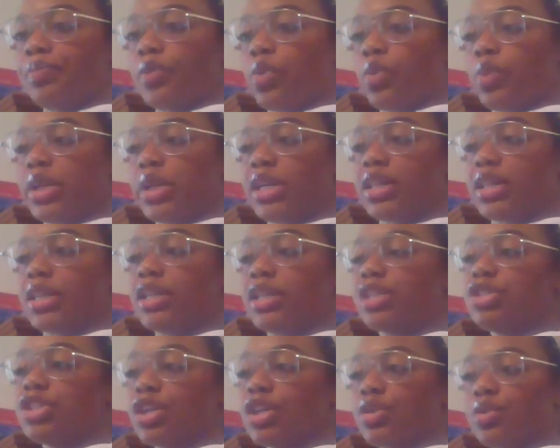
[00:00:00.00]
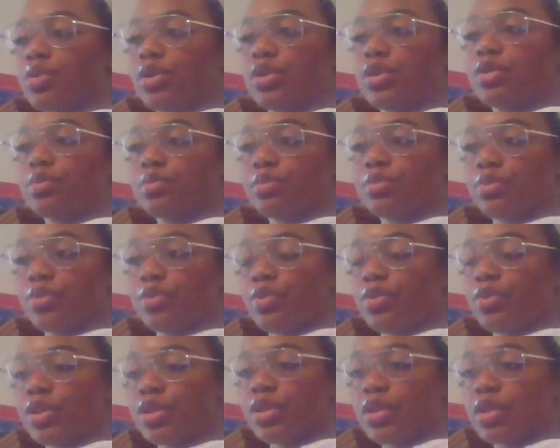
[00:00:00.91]
weekly general,
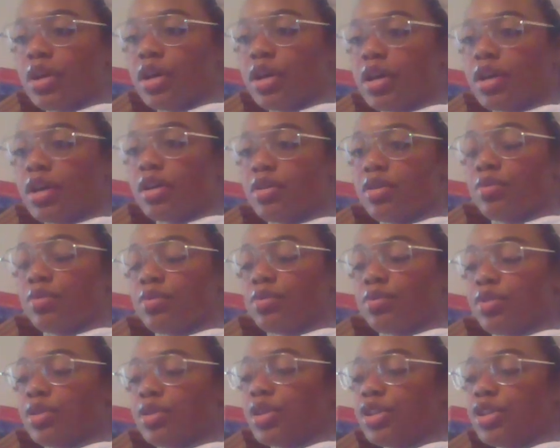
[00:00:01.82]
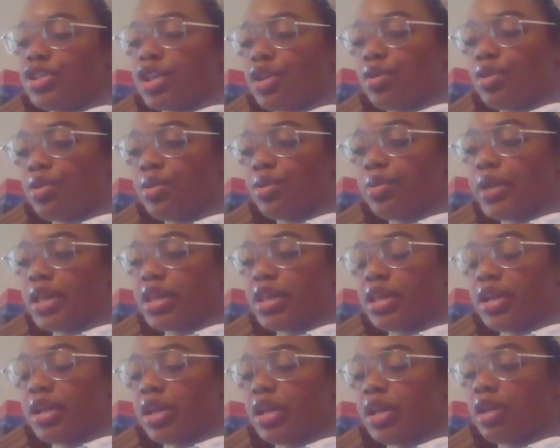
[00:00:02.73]
the general
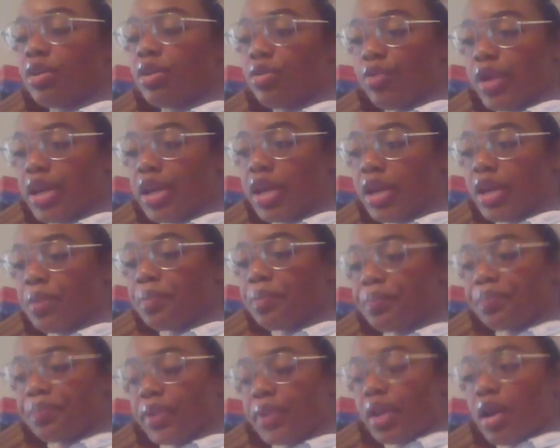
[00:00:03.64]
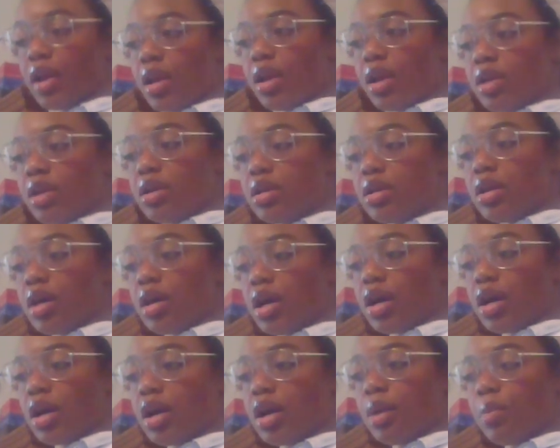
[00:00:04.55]
weekly reading
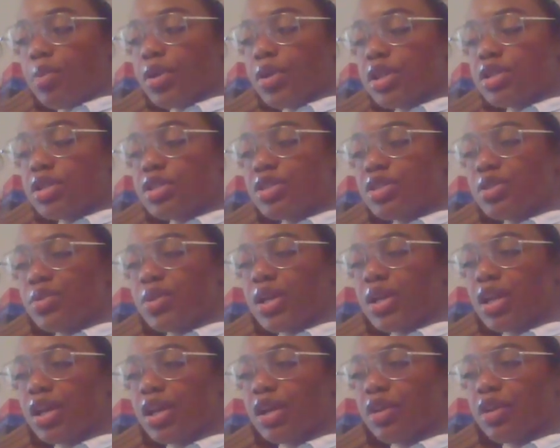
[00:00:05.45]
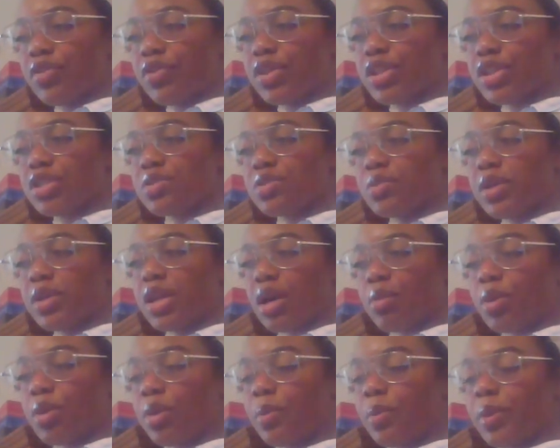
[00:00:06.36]
pretty soon here for this week.
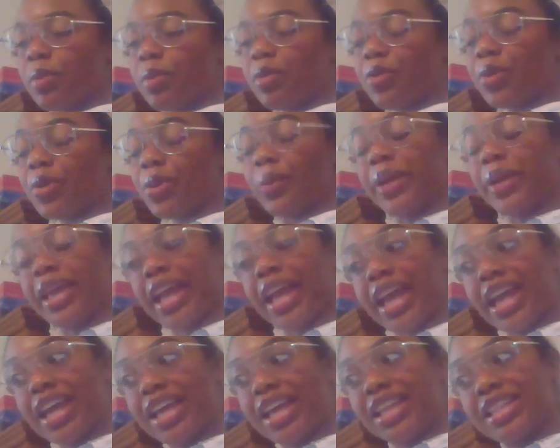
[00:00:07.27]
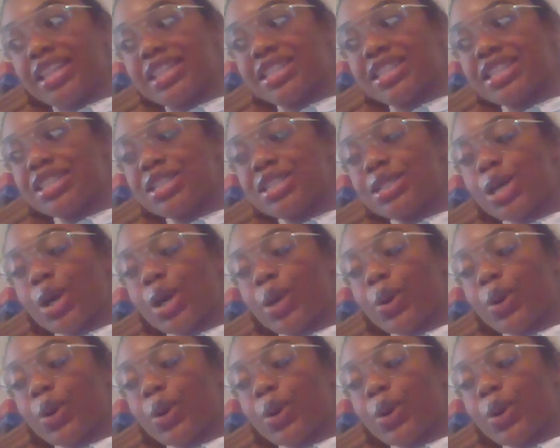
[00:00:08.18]
I'm hoping before the week ends. So